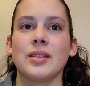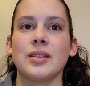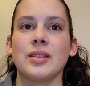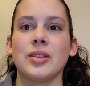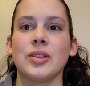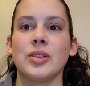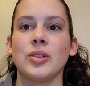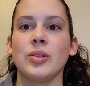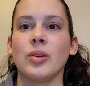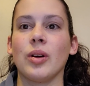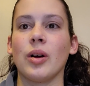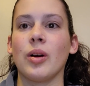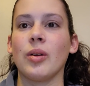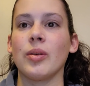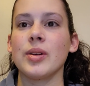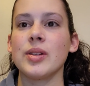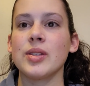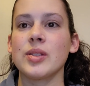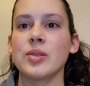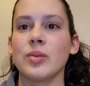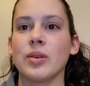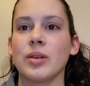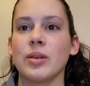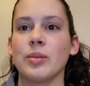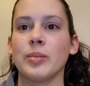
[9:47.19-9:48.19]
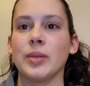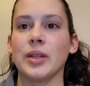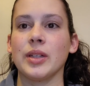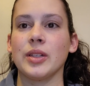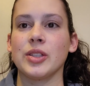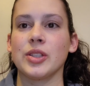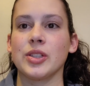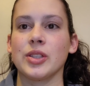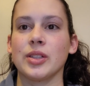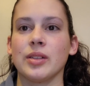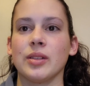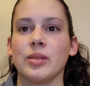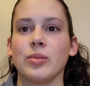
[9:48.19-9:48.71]
you always want to make
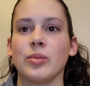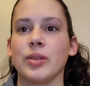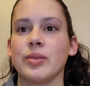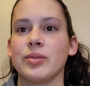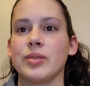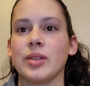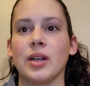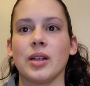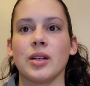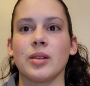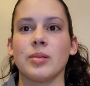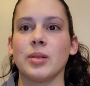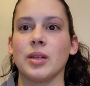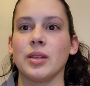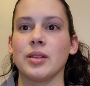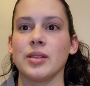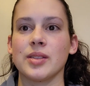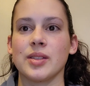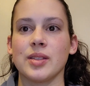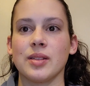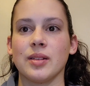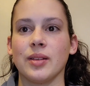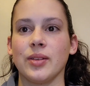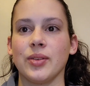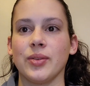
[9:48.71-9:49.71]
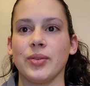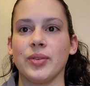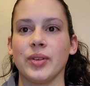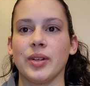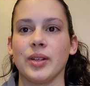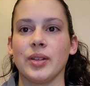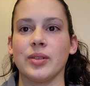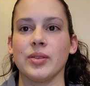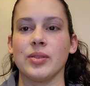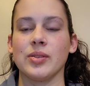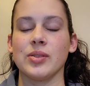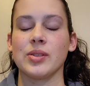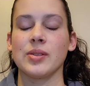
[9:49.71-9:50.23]
sure, we've talked about this in other
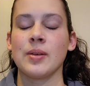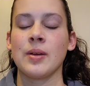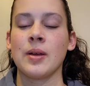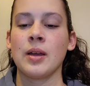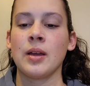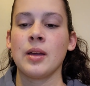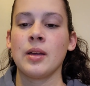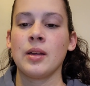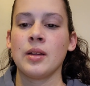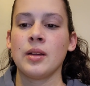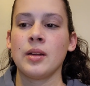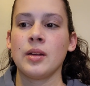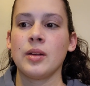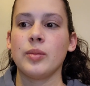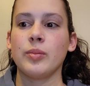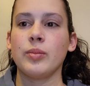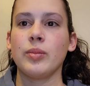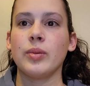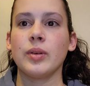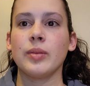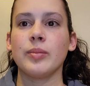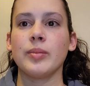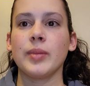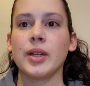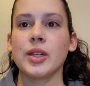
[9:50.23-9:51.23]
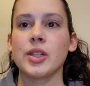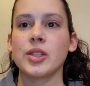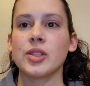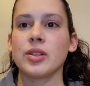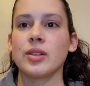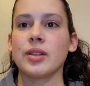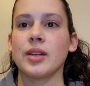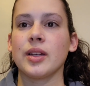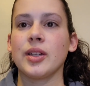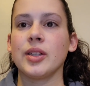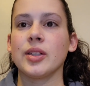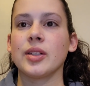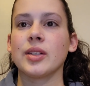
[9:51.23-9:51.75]
videos, but make sure
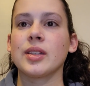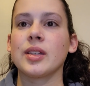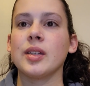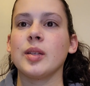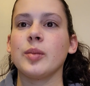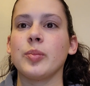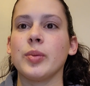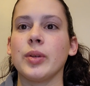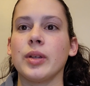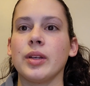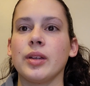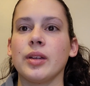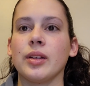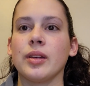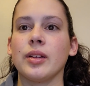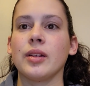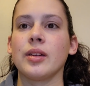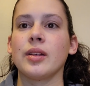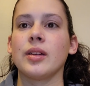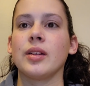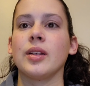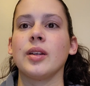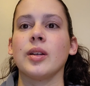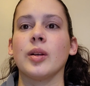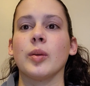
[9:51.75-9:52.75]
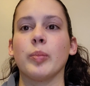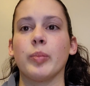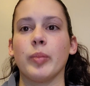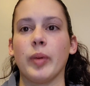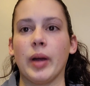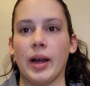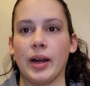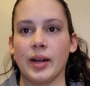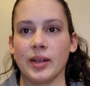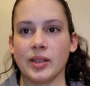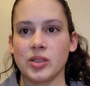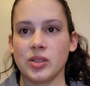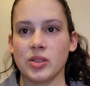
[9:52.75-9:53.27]
that you're keeping your
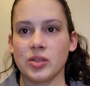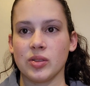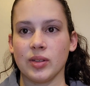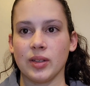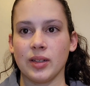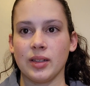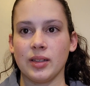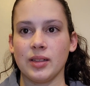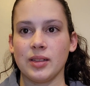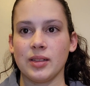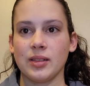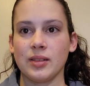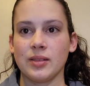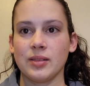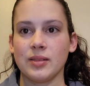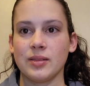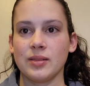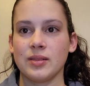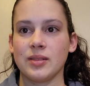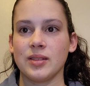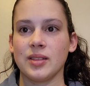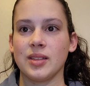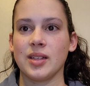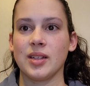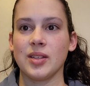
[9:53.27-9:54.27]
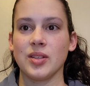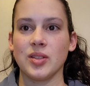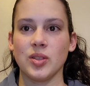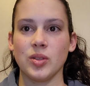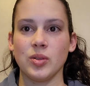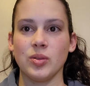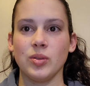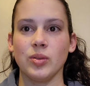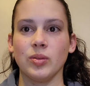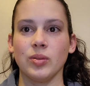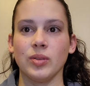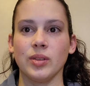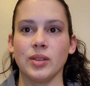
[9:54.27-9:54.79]
back straight as you
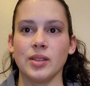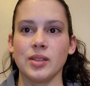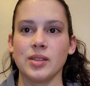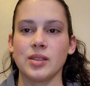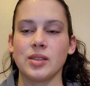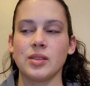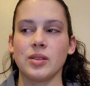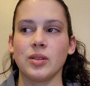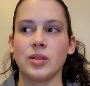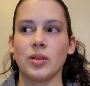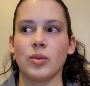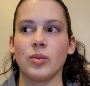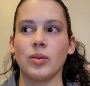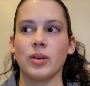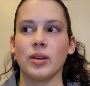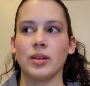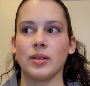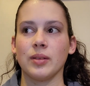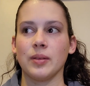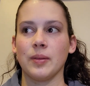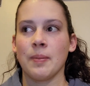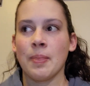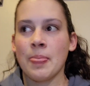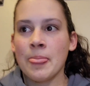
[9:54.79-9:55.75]
do this. You don't want to